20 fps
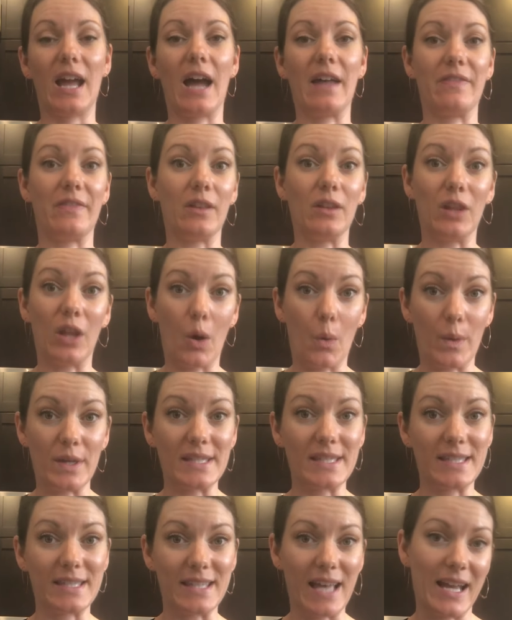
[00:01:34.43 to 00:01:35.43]
at the
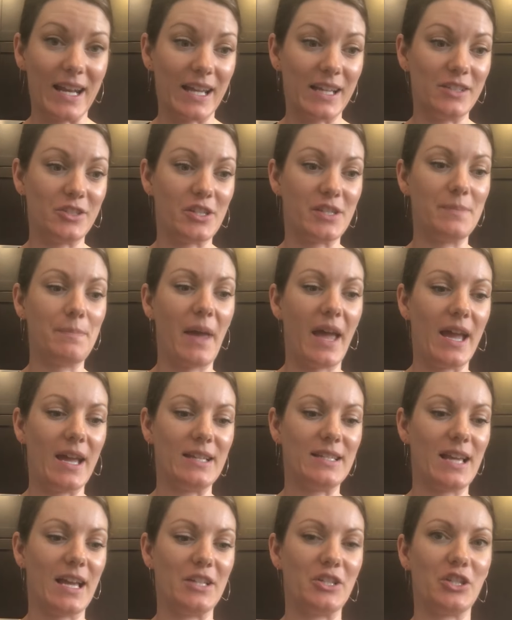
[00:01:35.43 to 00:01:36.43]
lowest setting. Just pay
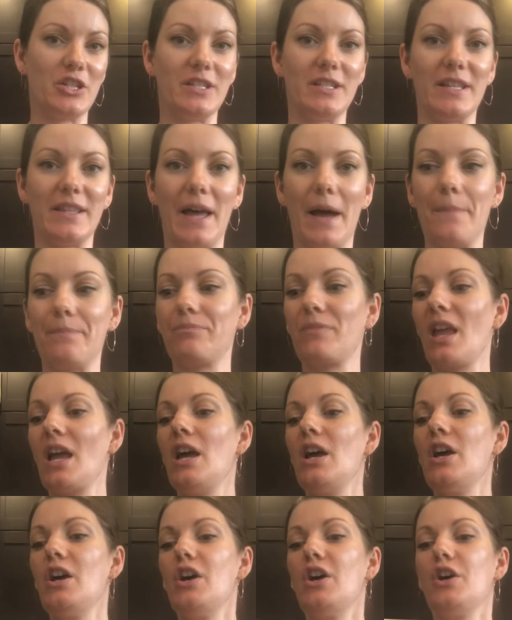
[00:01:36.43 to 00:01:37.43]
attention to them.
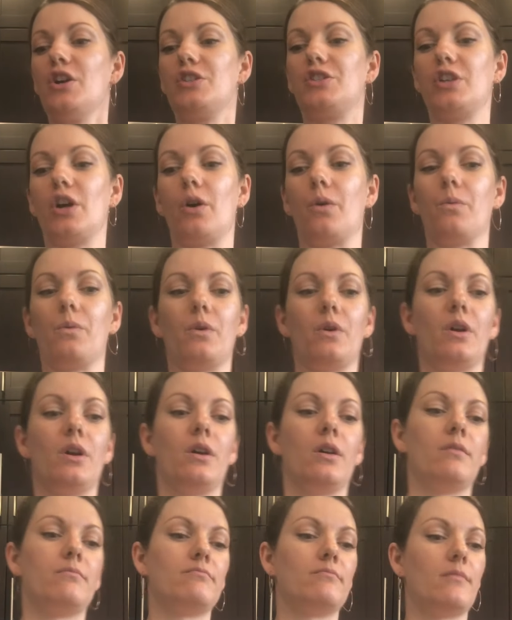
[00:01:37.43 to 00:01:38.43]
So,
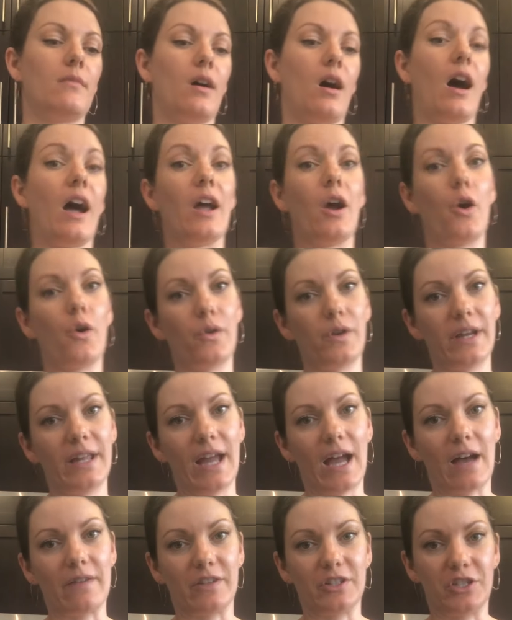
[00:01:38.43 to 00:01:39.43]
I already
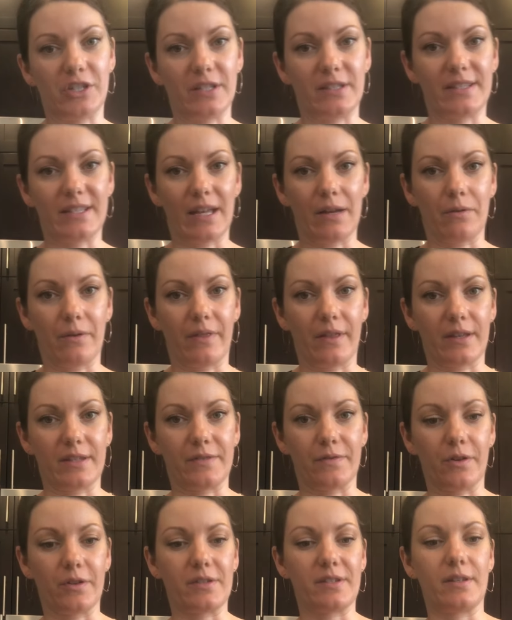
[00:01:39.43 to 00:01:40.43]
have, I should say with this
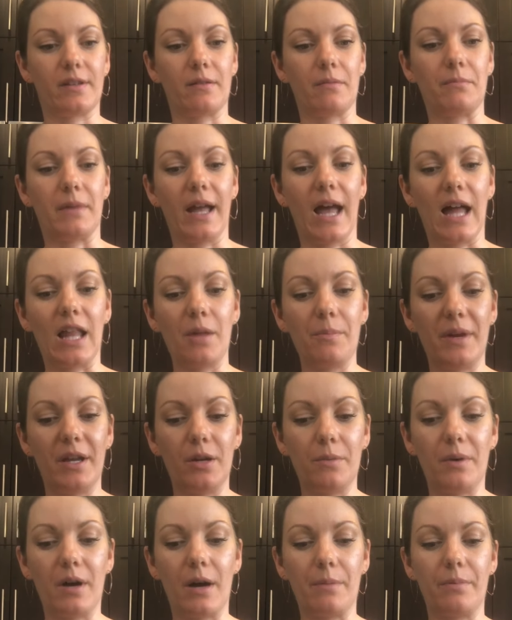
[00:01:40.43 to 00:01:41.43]
first, my
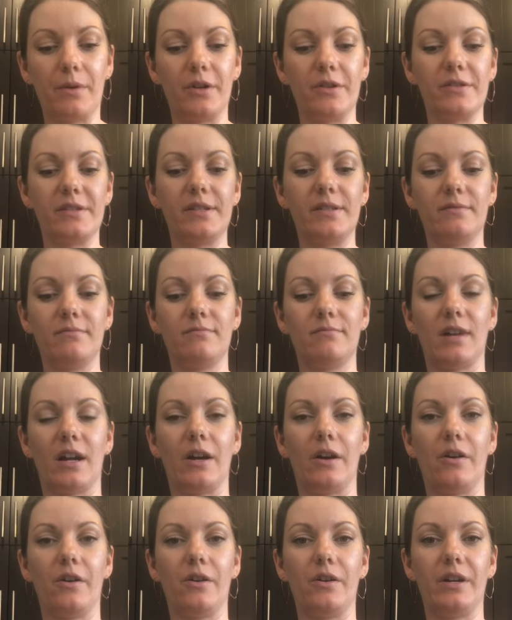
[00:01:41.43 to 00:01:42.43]
jalapeno poppers. I
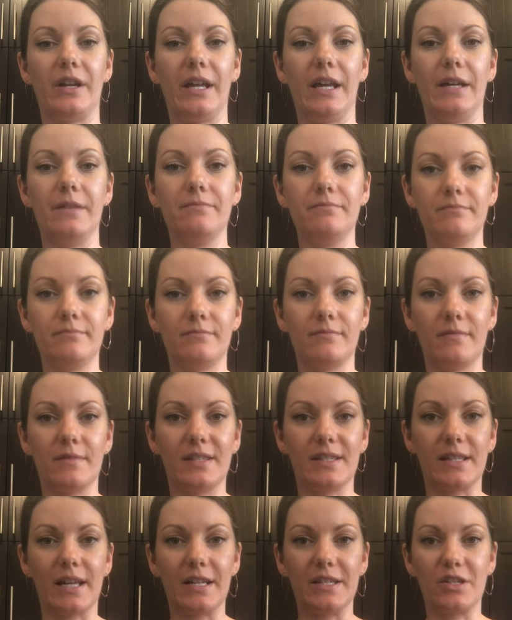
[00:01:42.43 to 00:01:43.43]
already
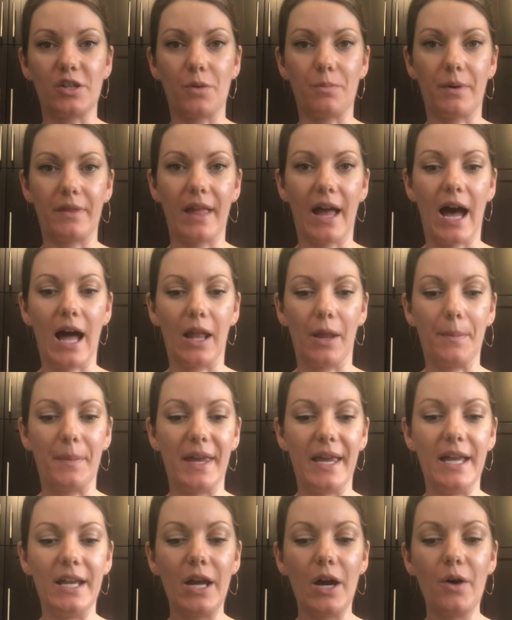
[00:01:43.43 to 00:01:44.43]
sliced open the
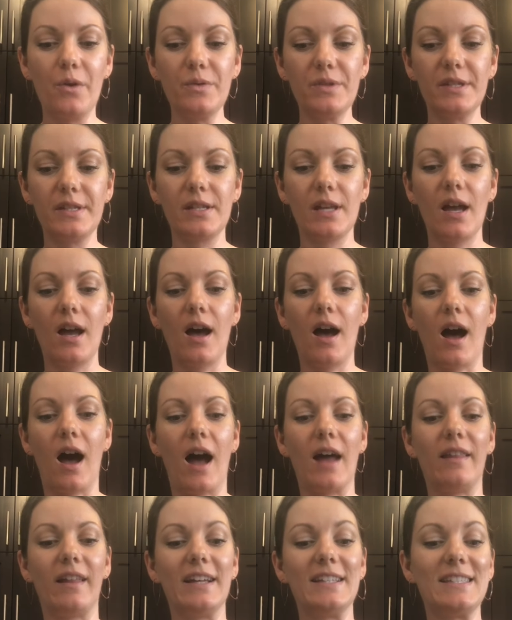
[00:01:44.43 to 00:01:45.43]
jalapenos.
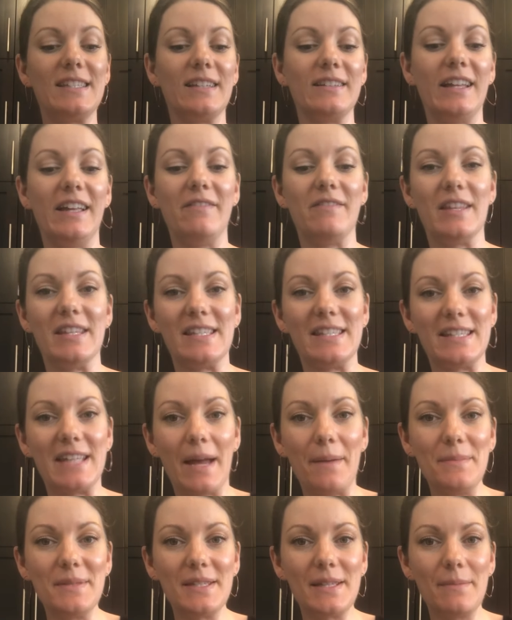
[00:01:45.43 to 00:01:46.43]
I like to leave the
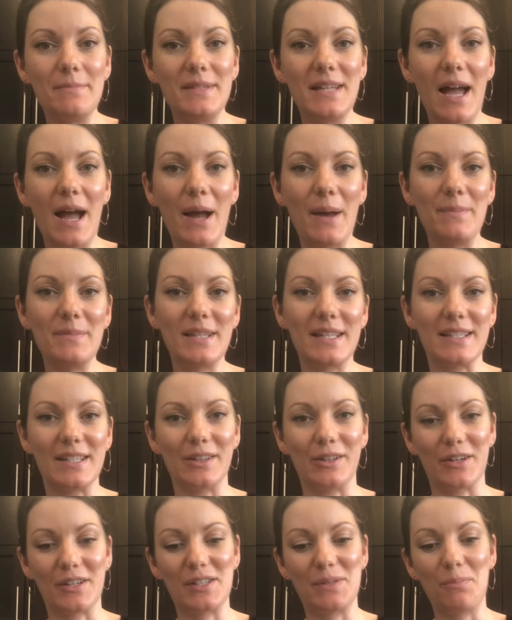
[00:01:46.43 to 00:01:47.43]
stem sometimes because it
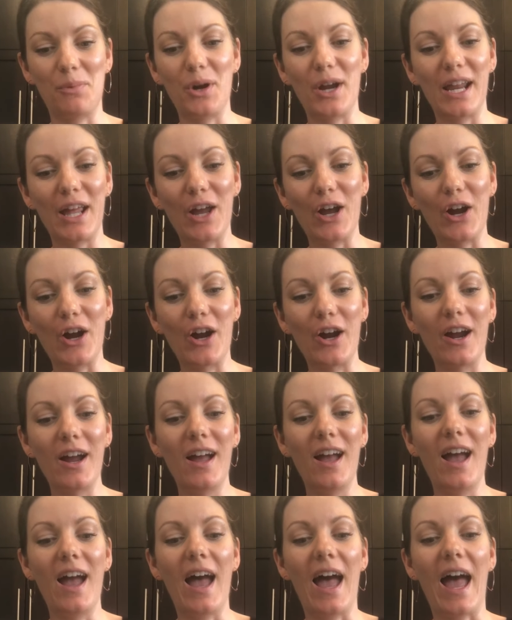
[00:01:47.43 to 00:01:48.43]
looks prettier.
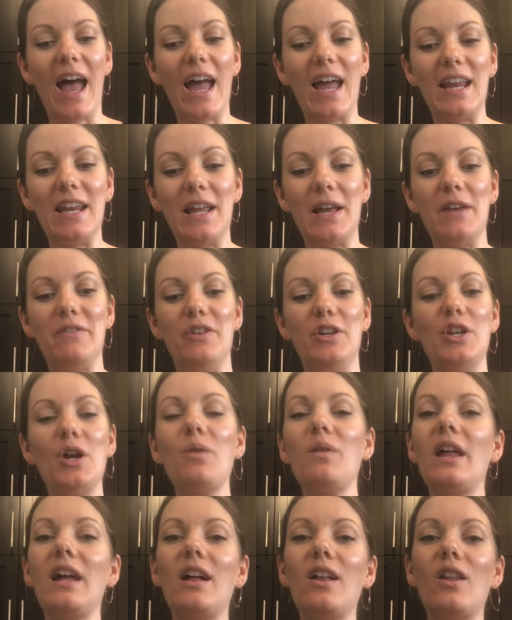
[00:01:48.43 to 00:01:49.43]
And if you
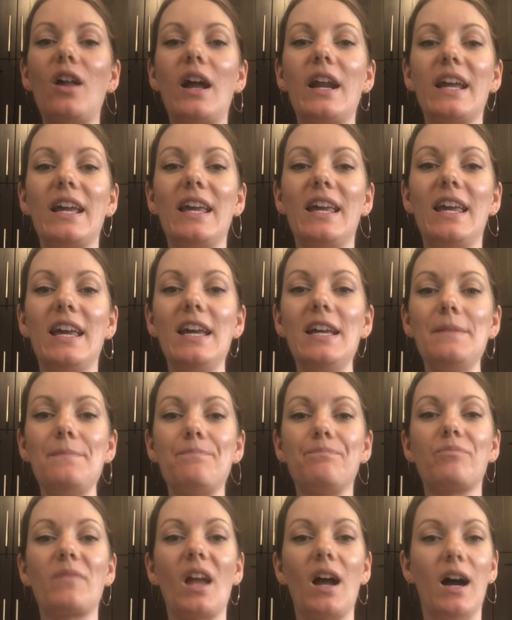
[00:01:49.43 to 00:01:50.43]
don't like a lot of heat,
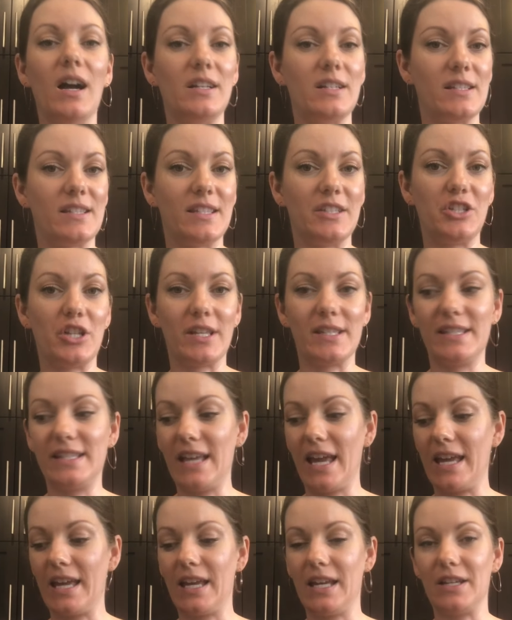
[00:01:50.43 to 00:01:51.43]
I just suggest
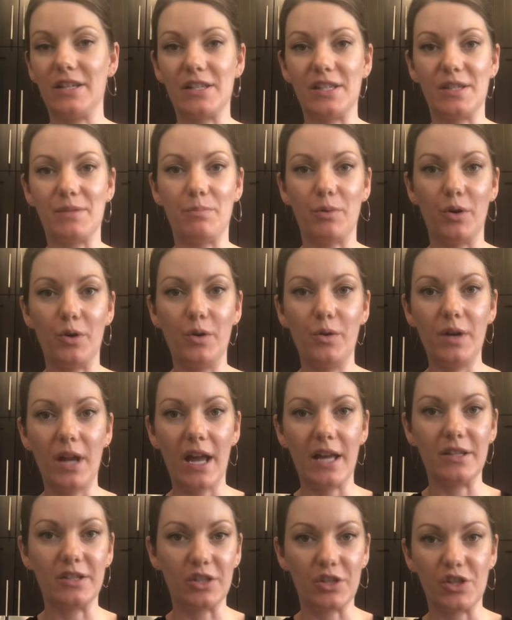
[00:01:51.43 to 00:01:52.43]
taking a spoon
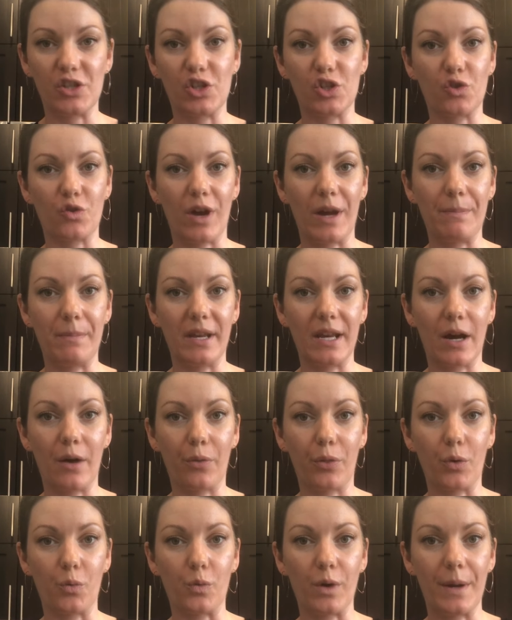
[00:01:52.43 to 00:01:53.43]
and just scraping
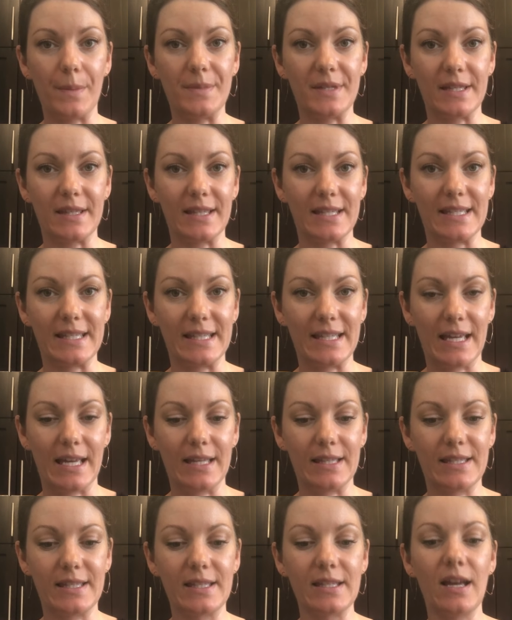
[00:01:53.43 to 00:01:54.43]
out the ribs and the
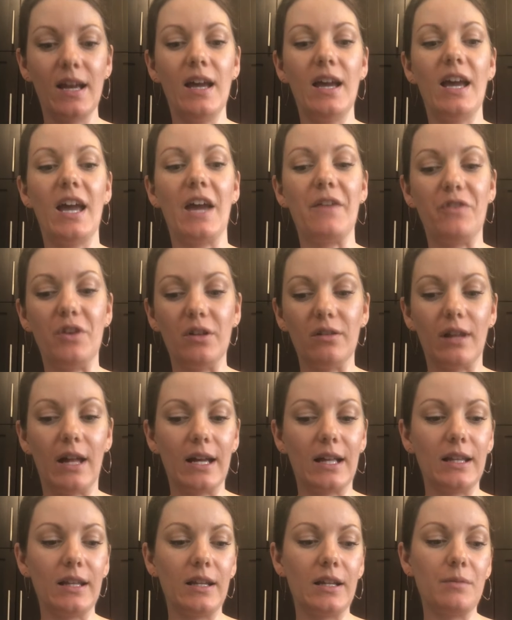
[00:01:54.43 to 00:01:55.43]
seeds. If you
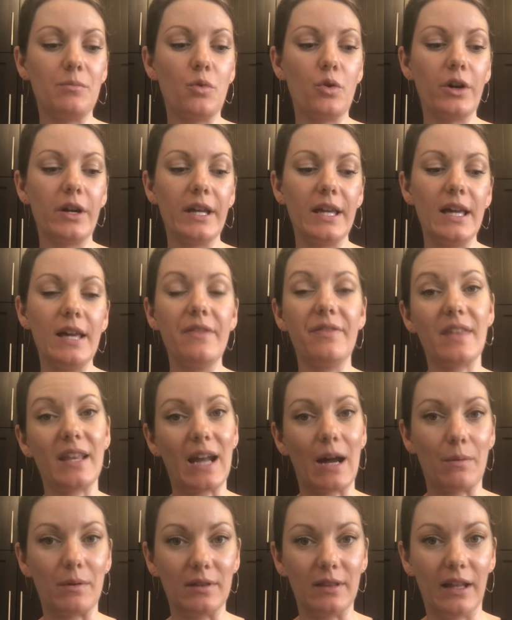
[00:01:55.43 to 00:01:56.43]
like a little more heat,
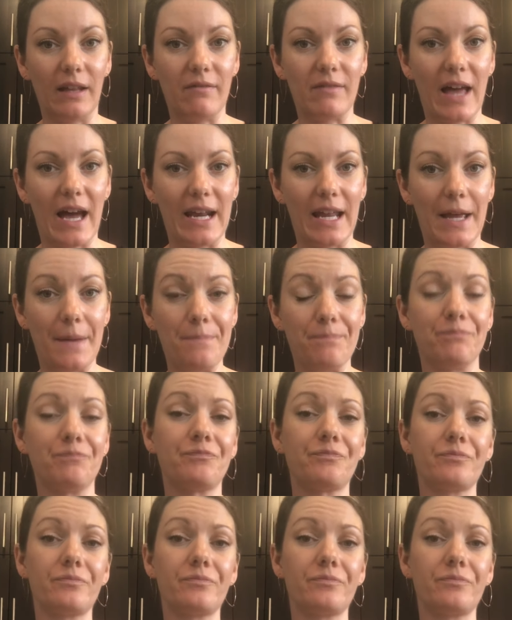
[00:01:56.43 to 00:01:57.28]
then I would leave that in.